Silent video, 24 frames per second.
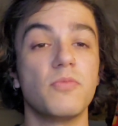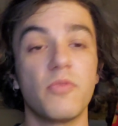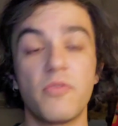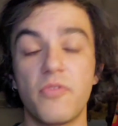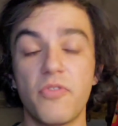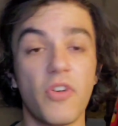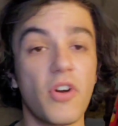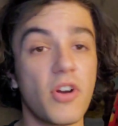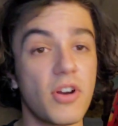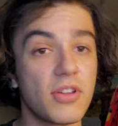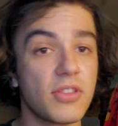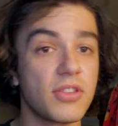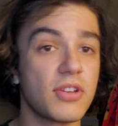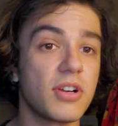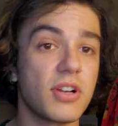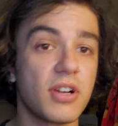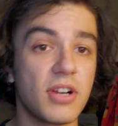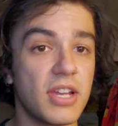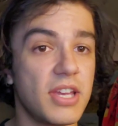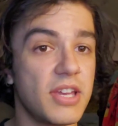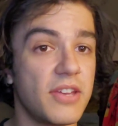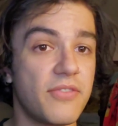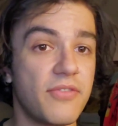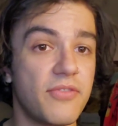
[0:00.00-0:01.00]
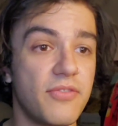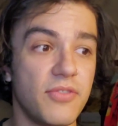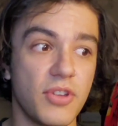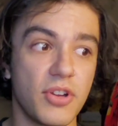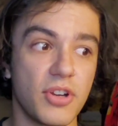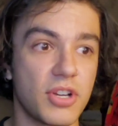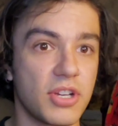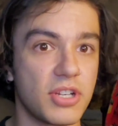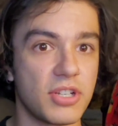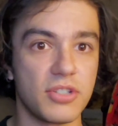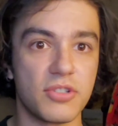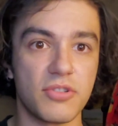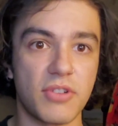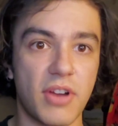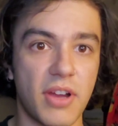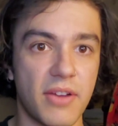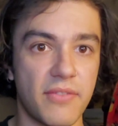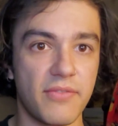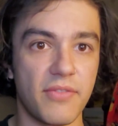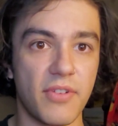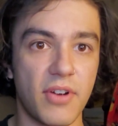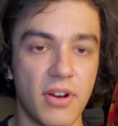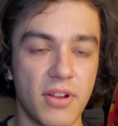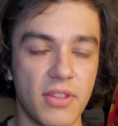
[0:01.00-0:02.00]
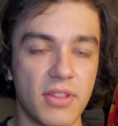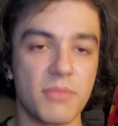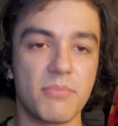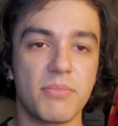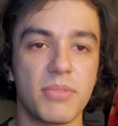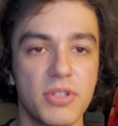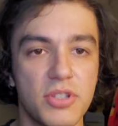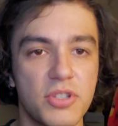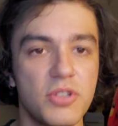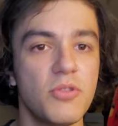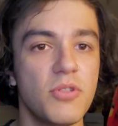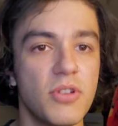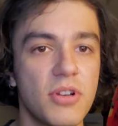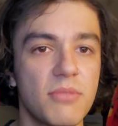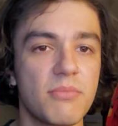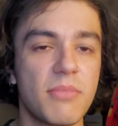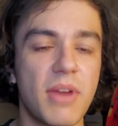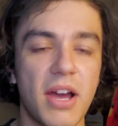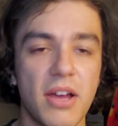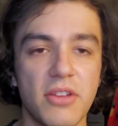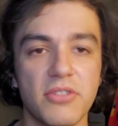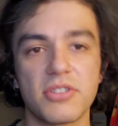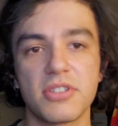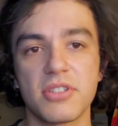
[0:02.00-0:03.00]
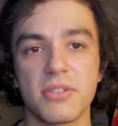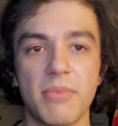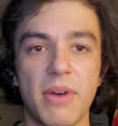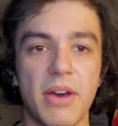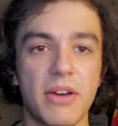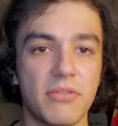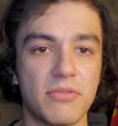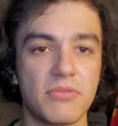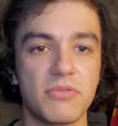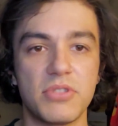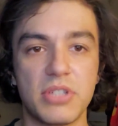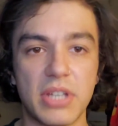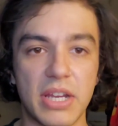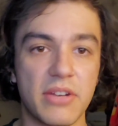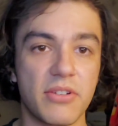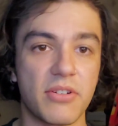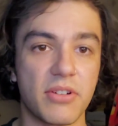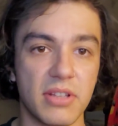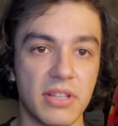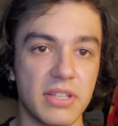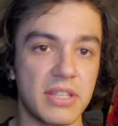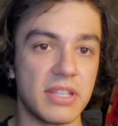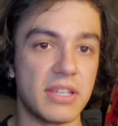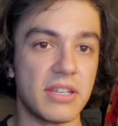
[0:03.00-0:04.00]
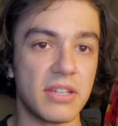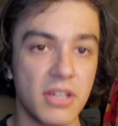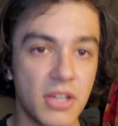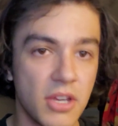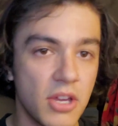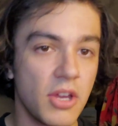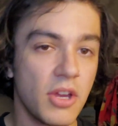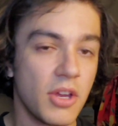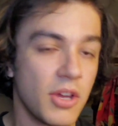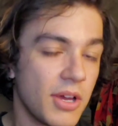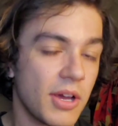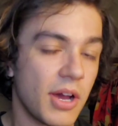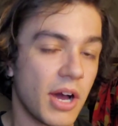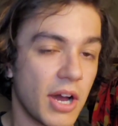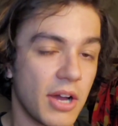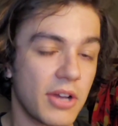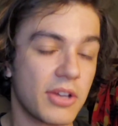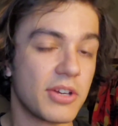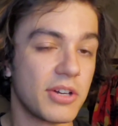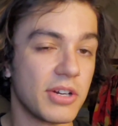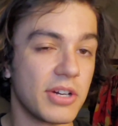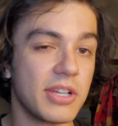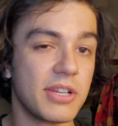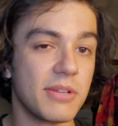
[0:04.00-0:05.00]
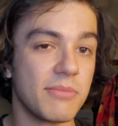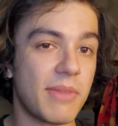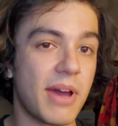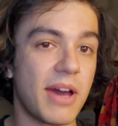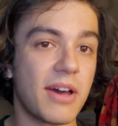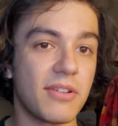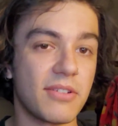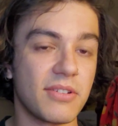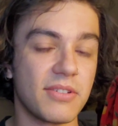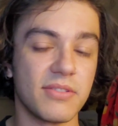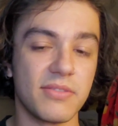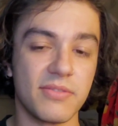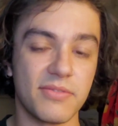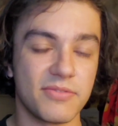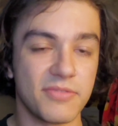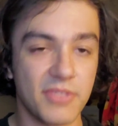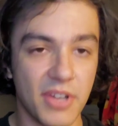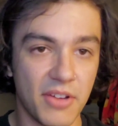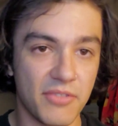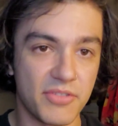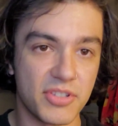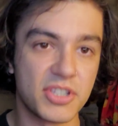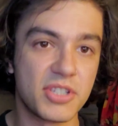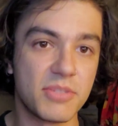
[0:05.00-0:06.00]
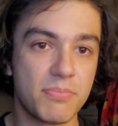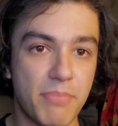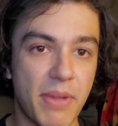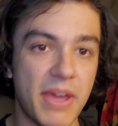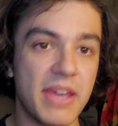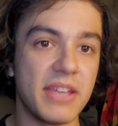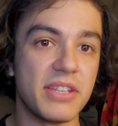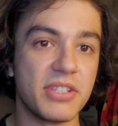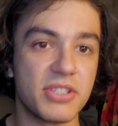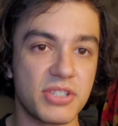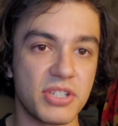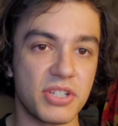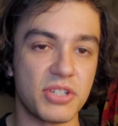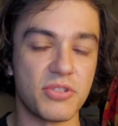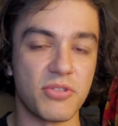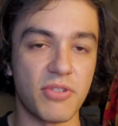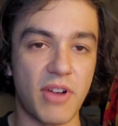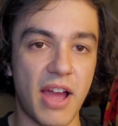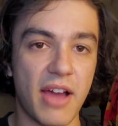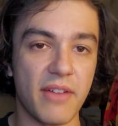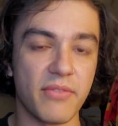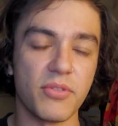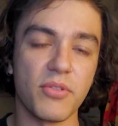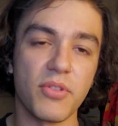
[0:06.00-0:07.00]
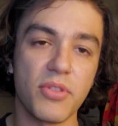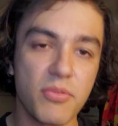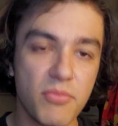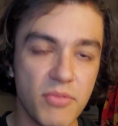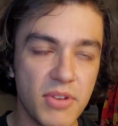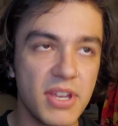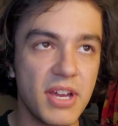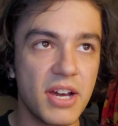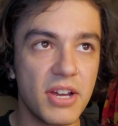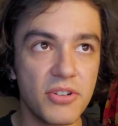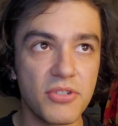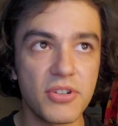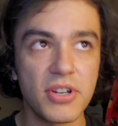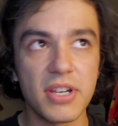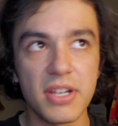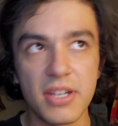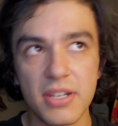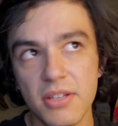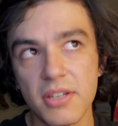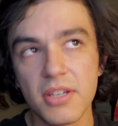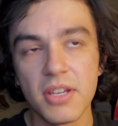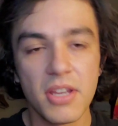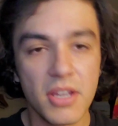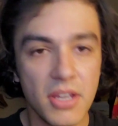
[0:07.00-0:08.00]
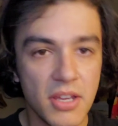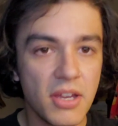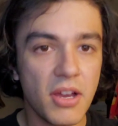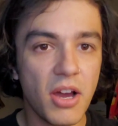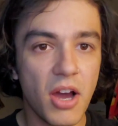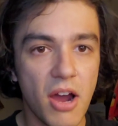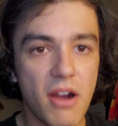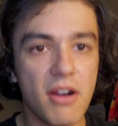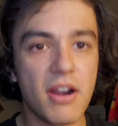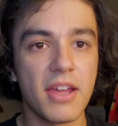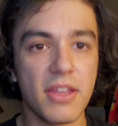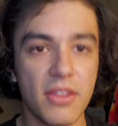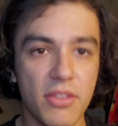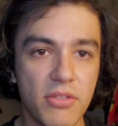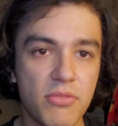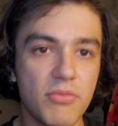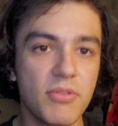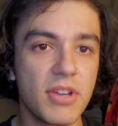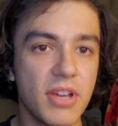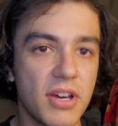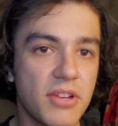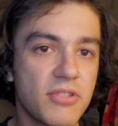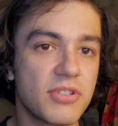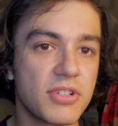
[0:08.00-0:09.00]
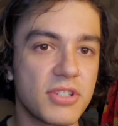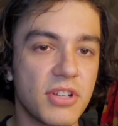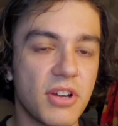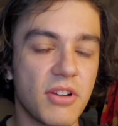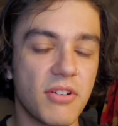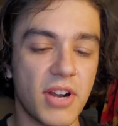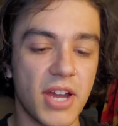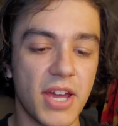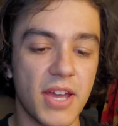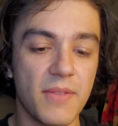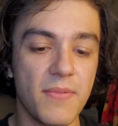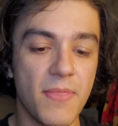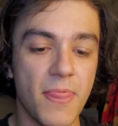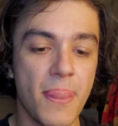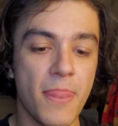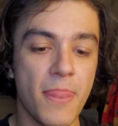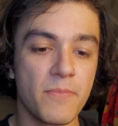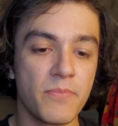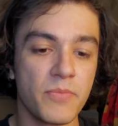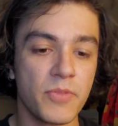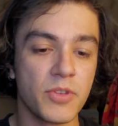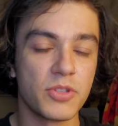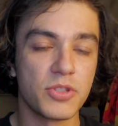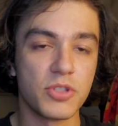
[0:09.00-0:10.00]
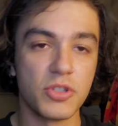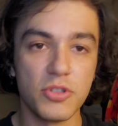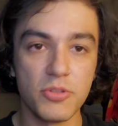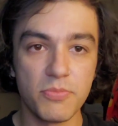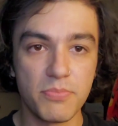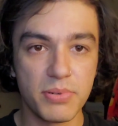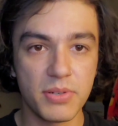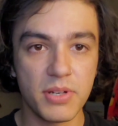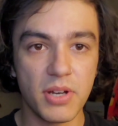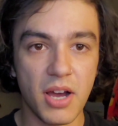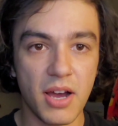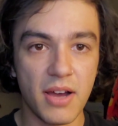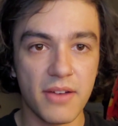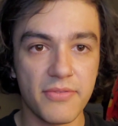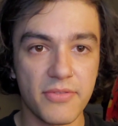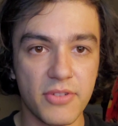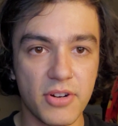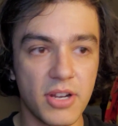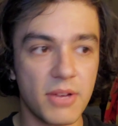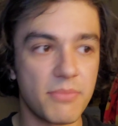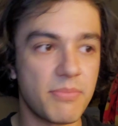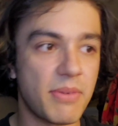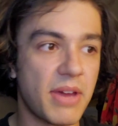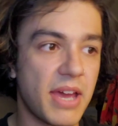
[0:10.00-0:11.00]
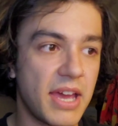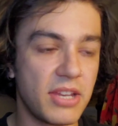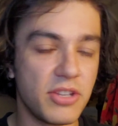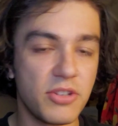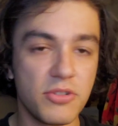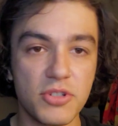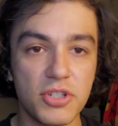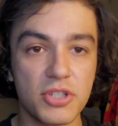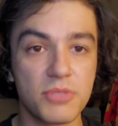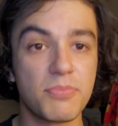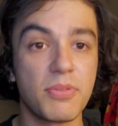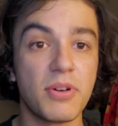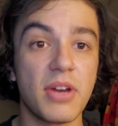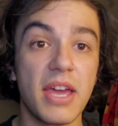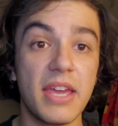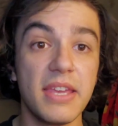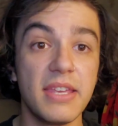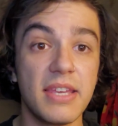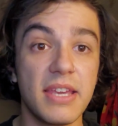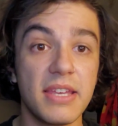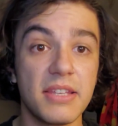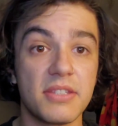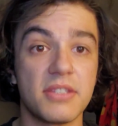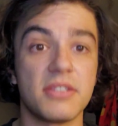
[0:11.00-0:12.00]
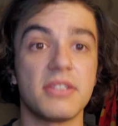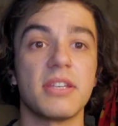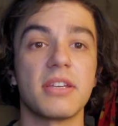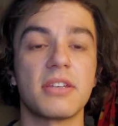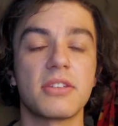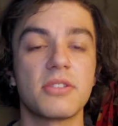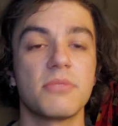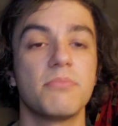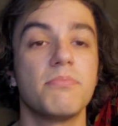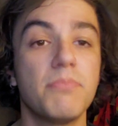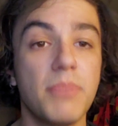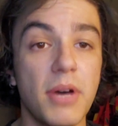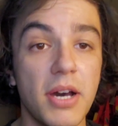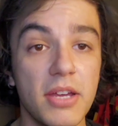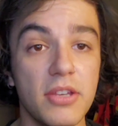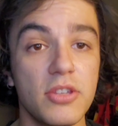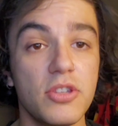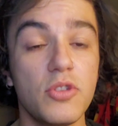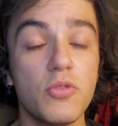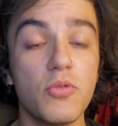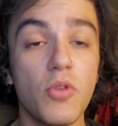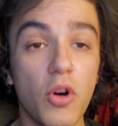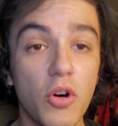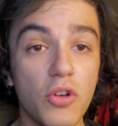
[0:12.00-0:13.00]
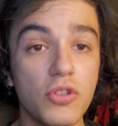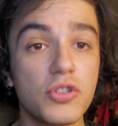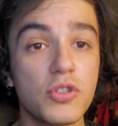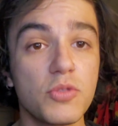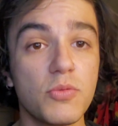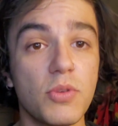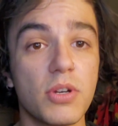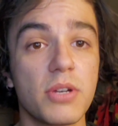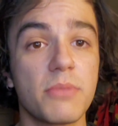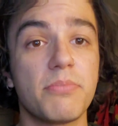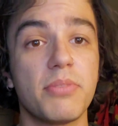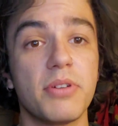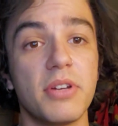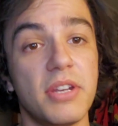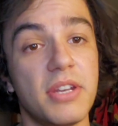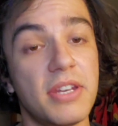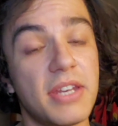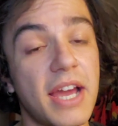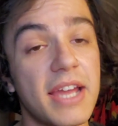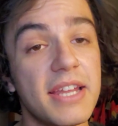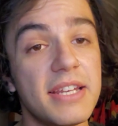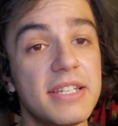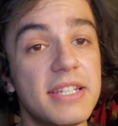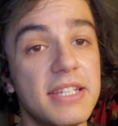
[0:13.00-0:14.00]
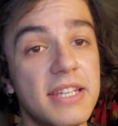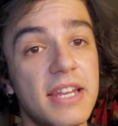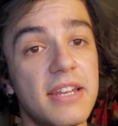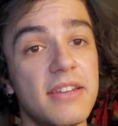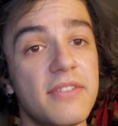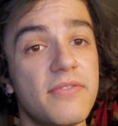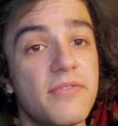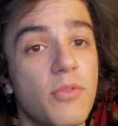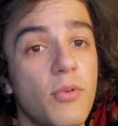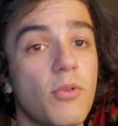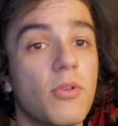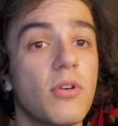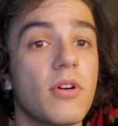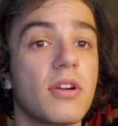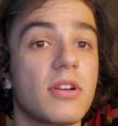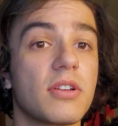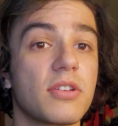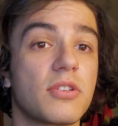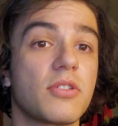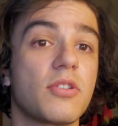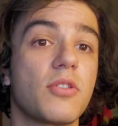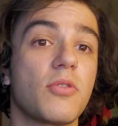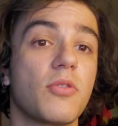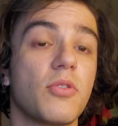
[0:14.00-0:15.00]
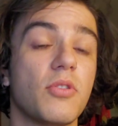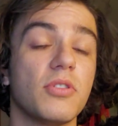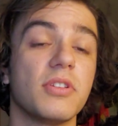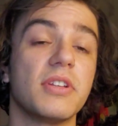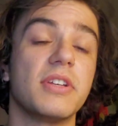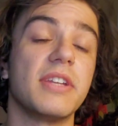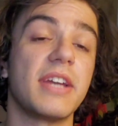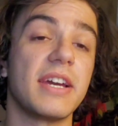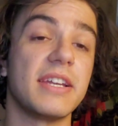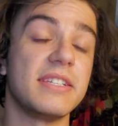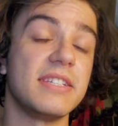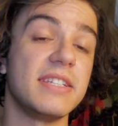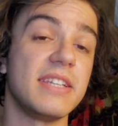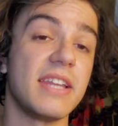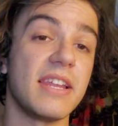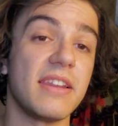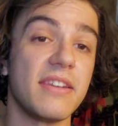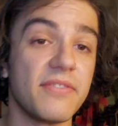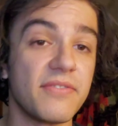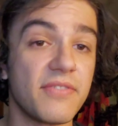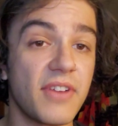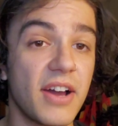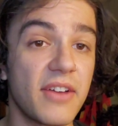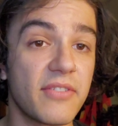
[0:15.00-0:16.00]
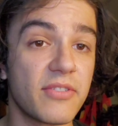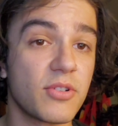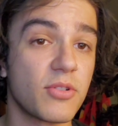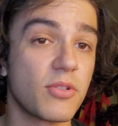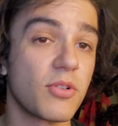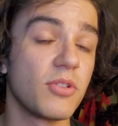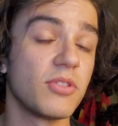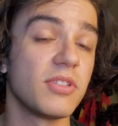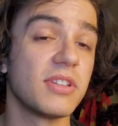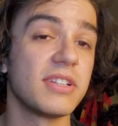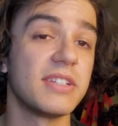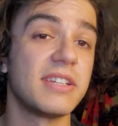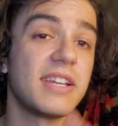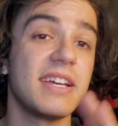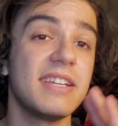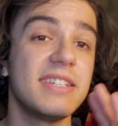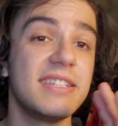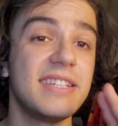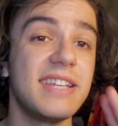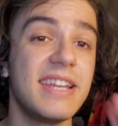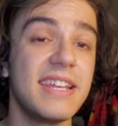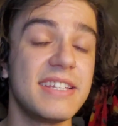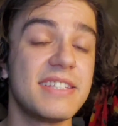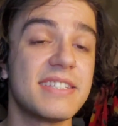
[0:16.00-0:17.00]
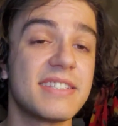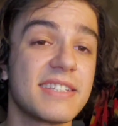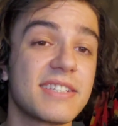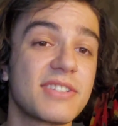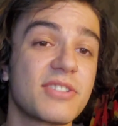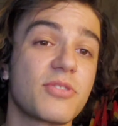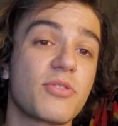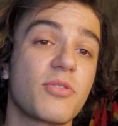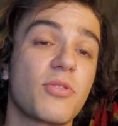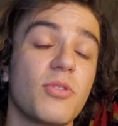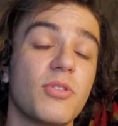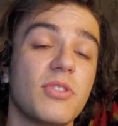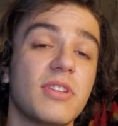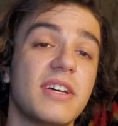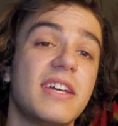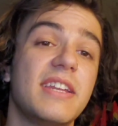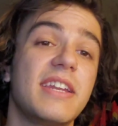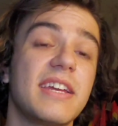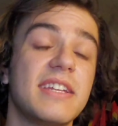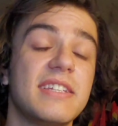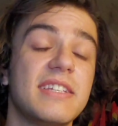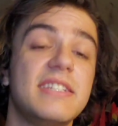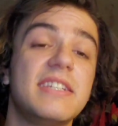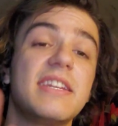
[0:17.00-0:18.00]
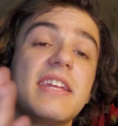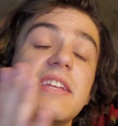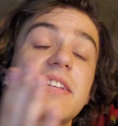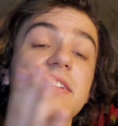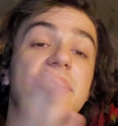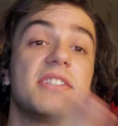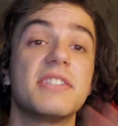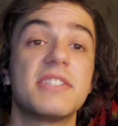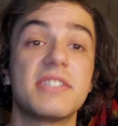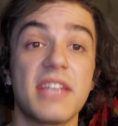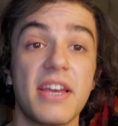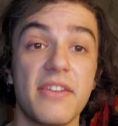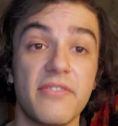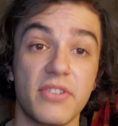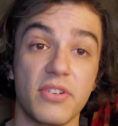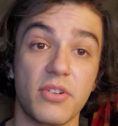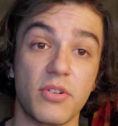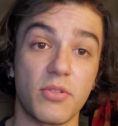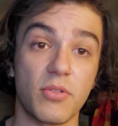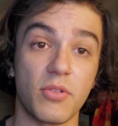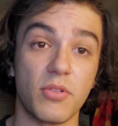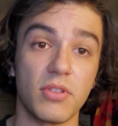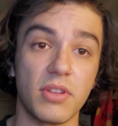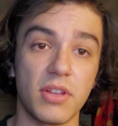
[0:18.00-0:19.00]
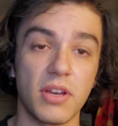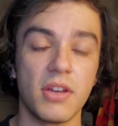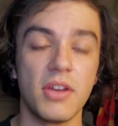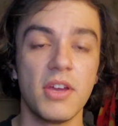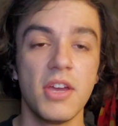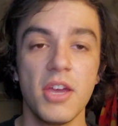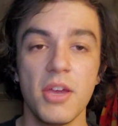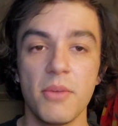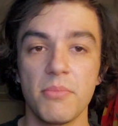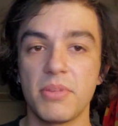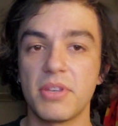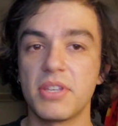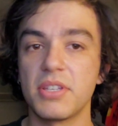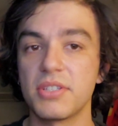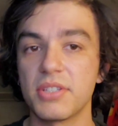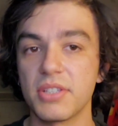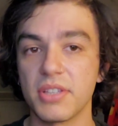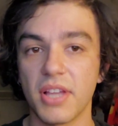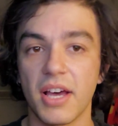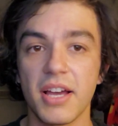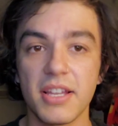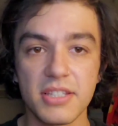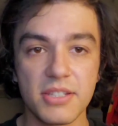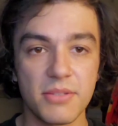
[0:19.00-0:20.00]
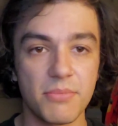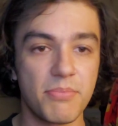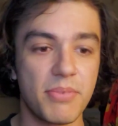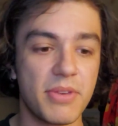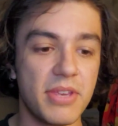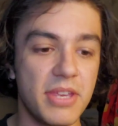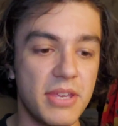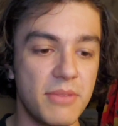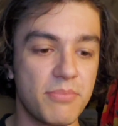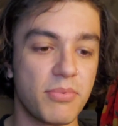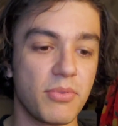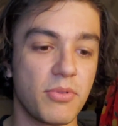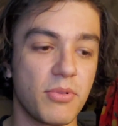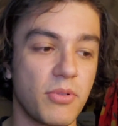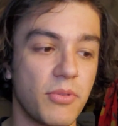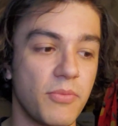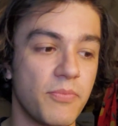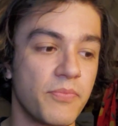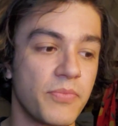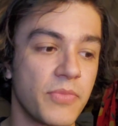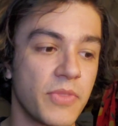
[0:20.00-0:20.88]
Farther if you're going to drive farther, but 200 miles is about generally a good amount of space to travel. 300, all right, 300's all right. So you put OfferUp and you just put AE86, but you also want to put 1984 Corolla, 1985 Corolla, 1986 Corolla, and 1987 Corolla, because lots of people